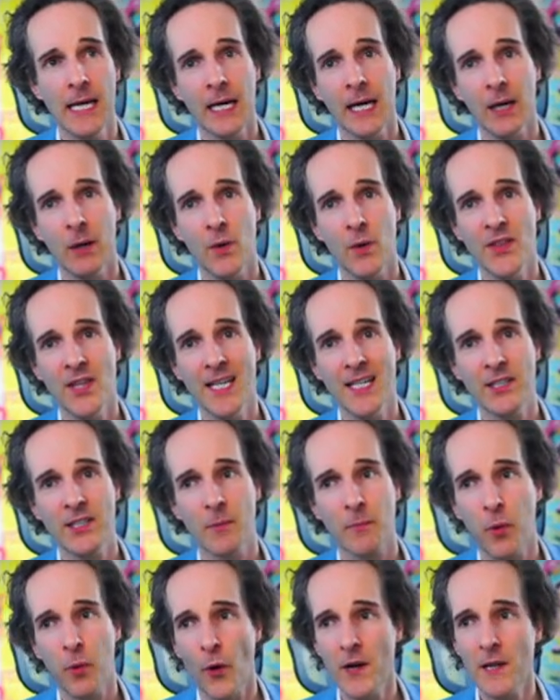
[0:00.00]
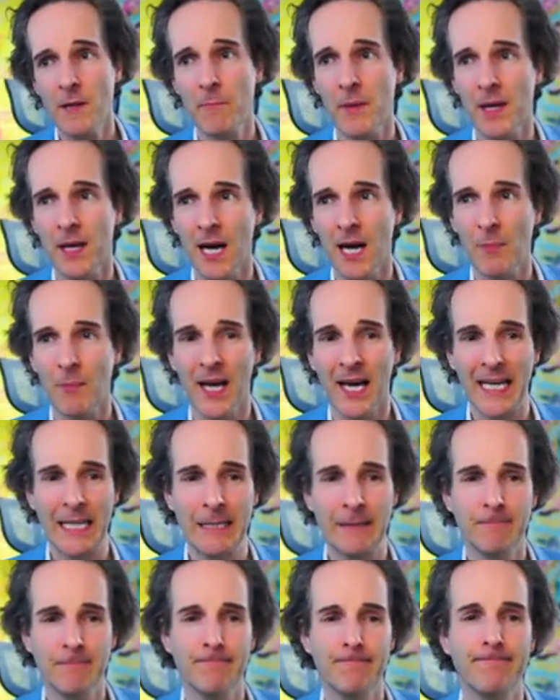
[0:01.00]
When they disappoint me, I'm like,
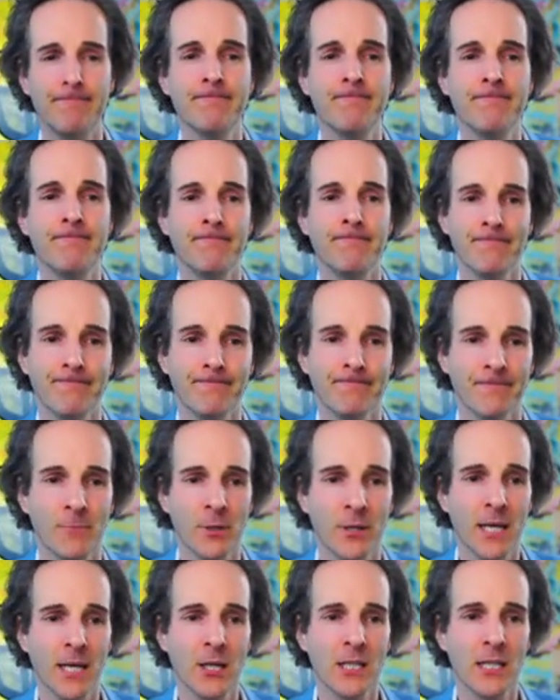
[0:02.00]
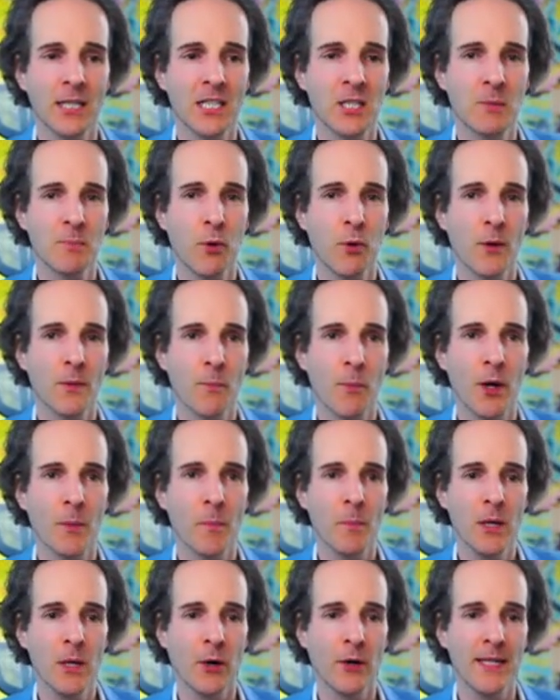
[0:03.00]
hmm, what are they going to disappoint
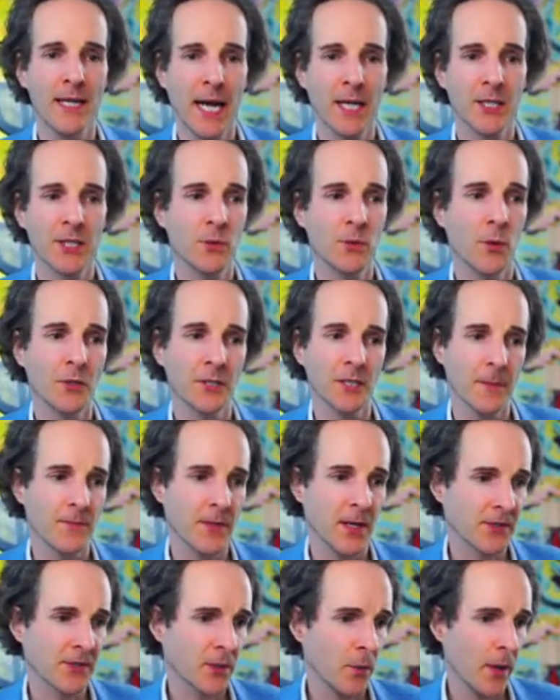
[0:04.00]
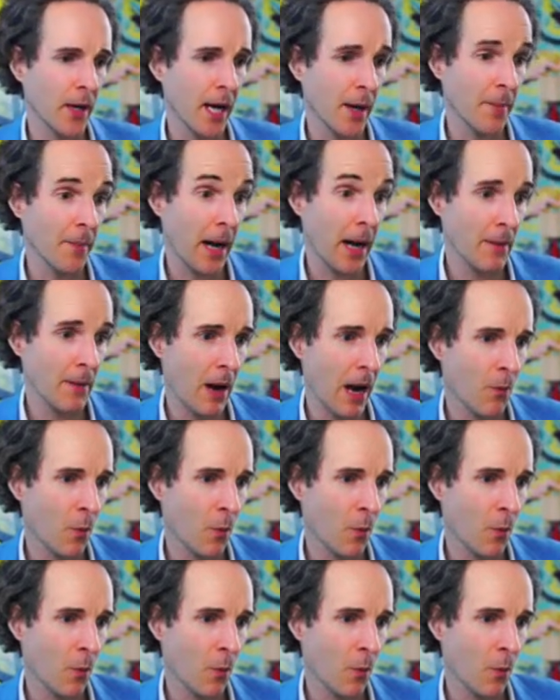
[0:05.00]
me on next quarter? That's the way I'm I'm, I'm